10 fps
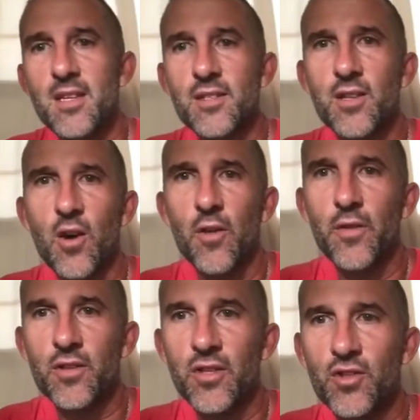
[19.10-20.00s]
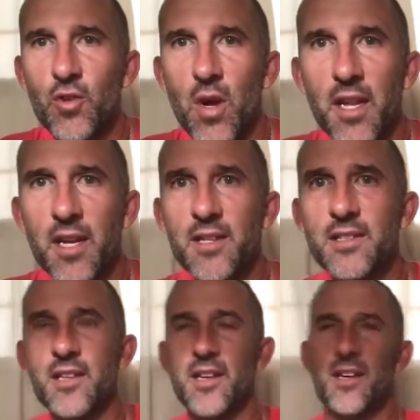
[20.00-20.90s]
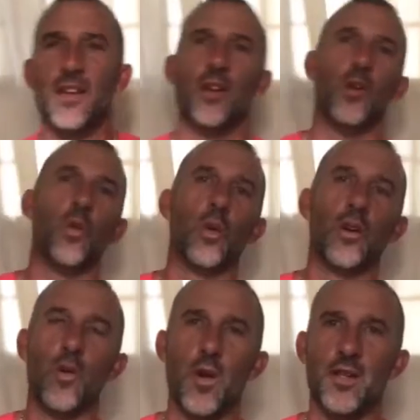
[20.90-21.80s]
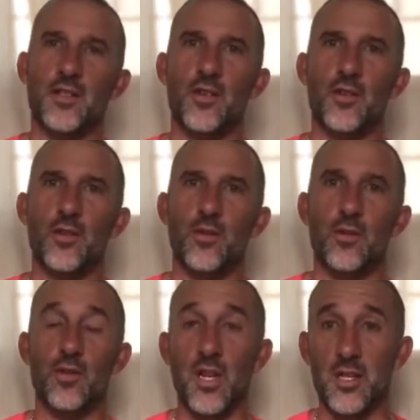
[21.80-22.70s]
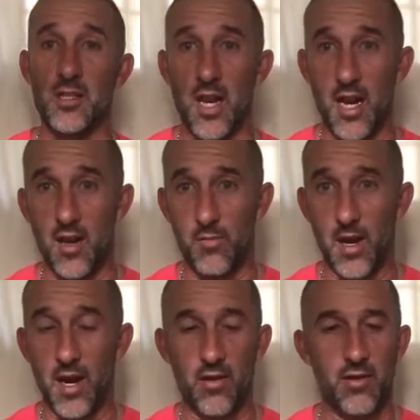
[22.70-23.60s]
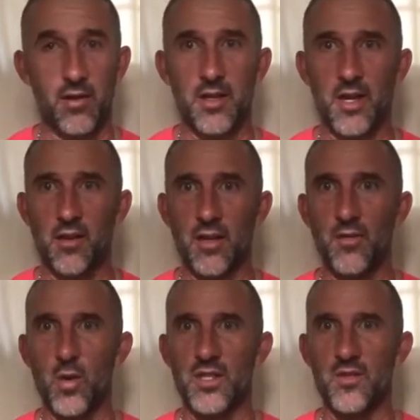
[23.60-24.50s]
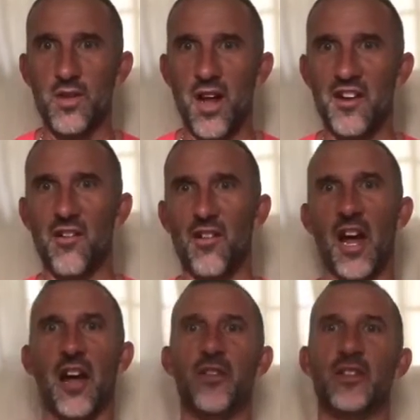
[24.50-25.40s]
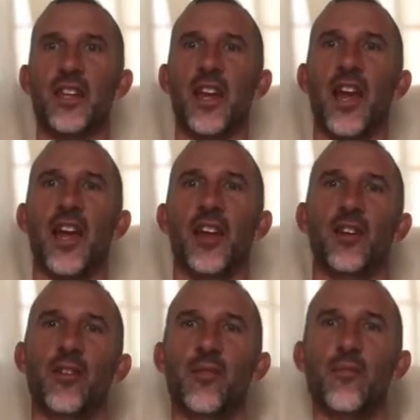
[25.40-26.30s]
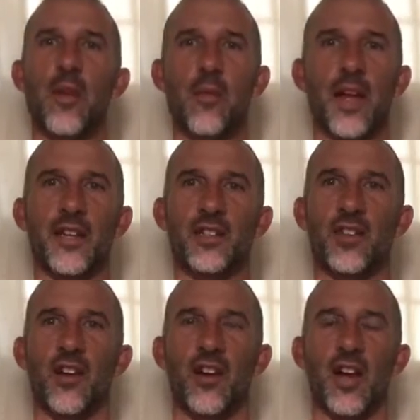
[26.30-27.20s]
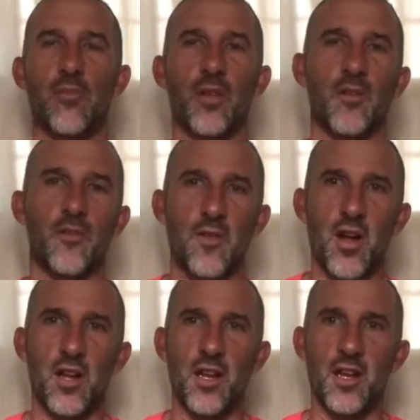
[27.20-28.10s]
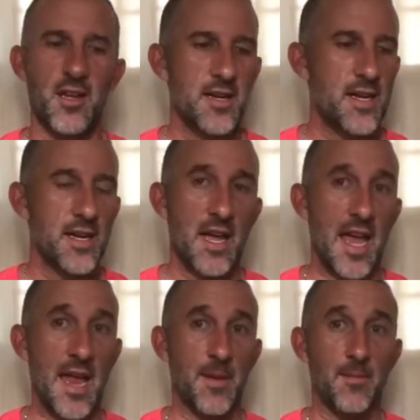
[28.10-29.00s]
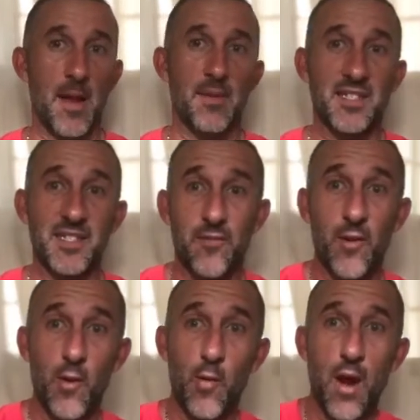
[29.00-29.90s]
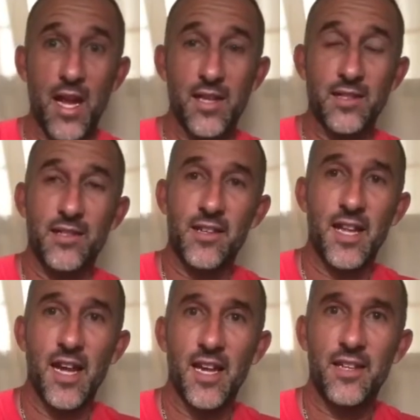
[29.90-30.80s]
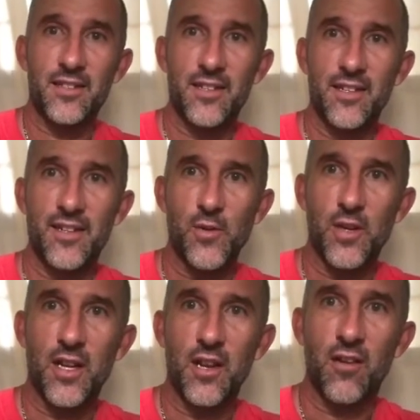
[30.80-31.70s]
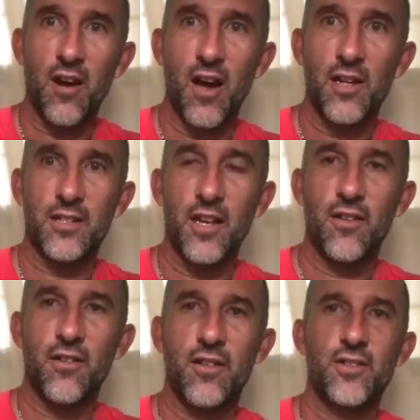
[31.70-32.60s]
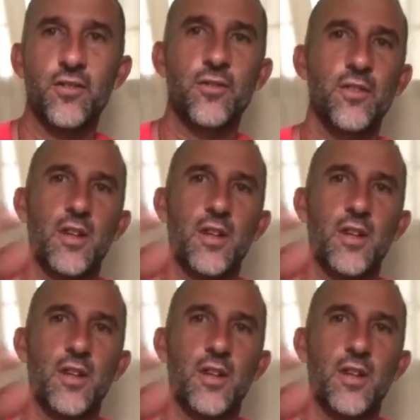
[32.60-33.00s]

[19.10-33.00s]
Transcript: So if you're just joining us, we're going to chit-chat about hearing the voice of God in our lives, and maybe I can share a couple of fun and maybe different ways that you can hear God to encourage you.